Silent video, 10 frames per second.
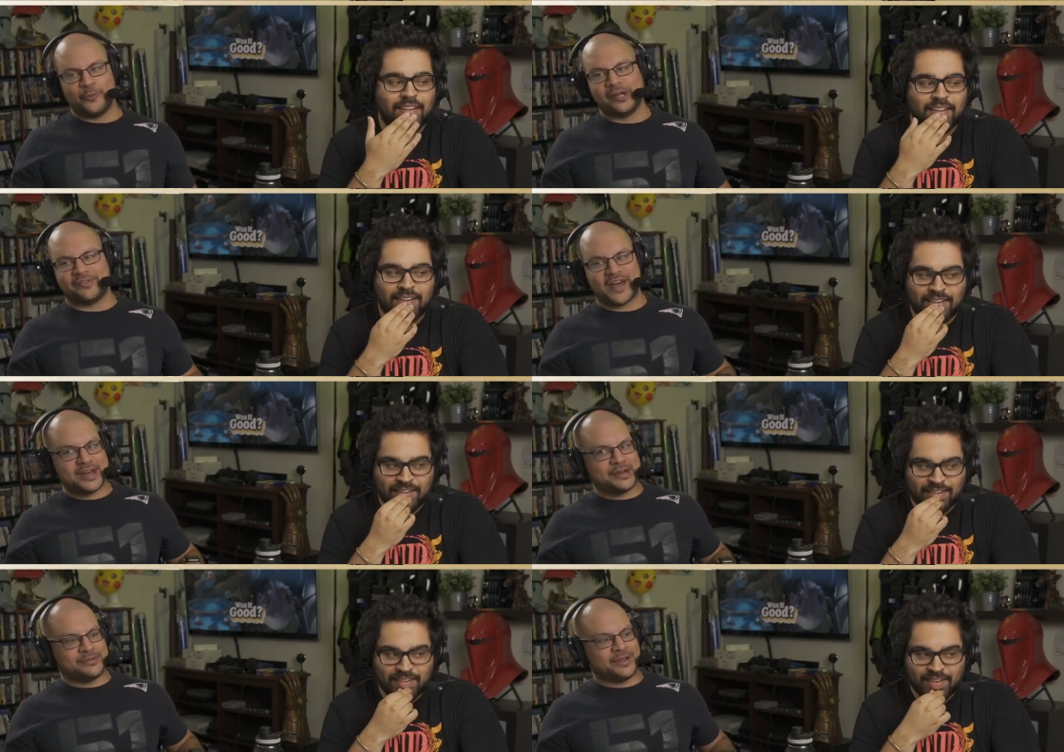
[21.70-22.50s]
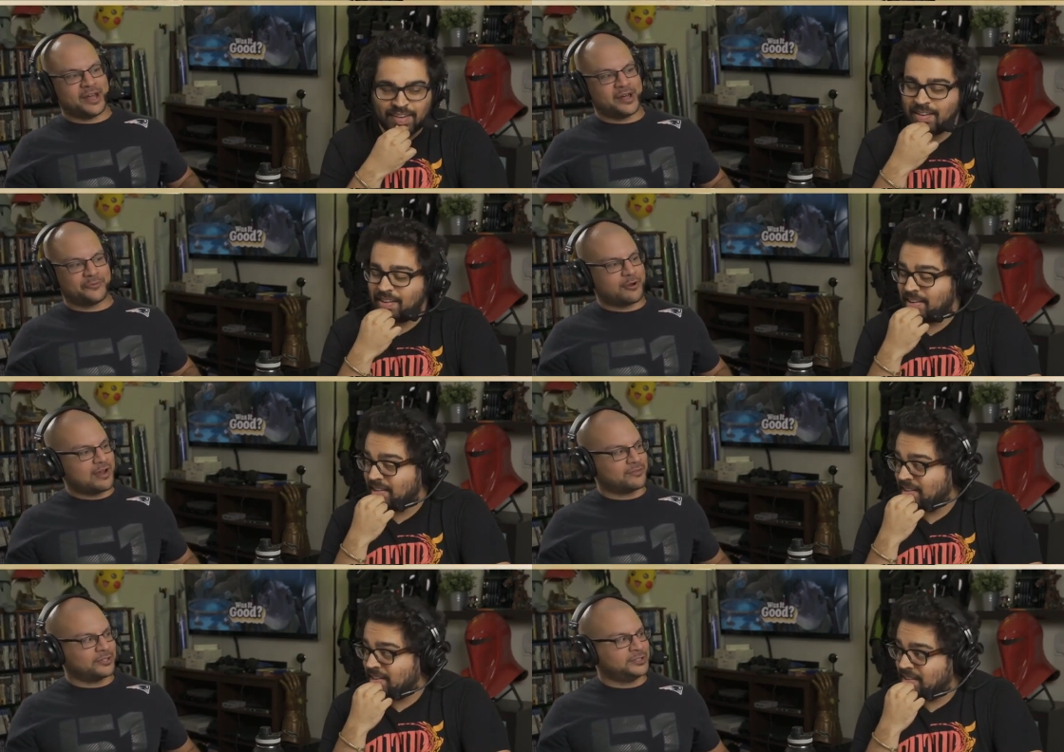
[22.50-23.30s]
Speaker 1: phobia. I've had it uh,
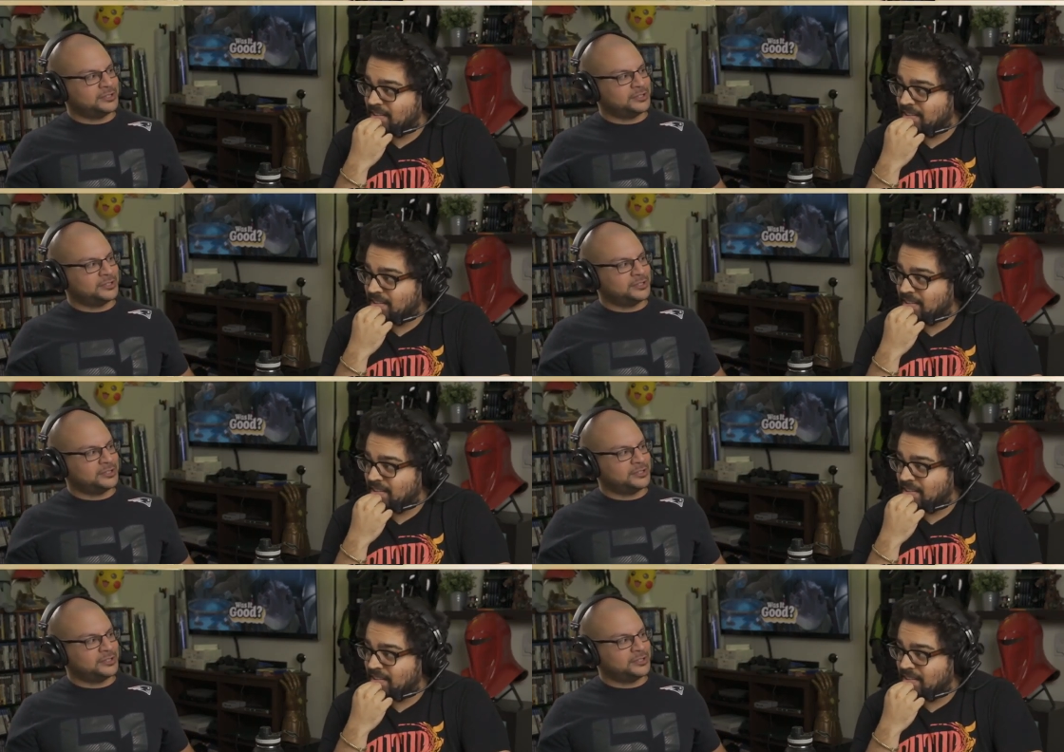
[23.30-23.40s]
forever.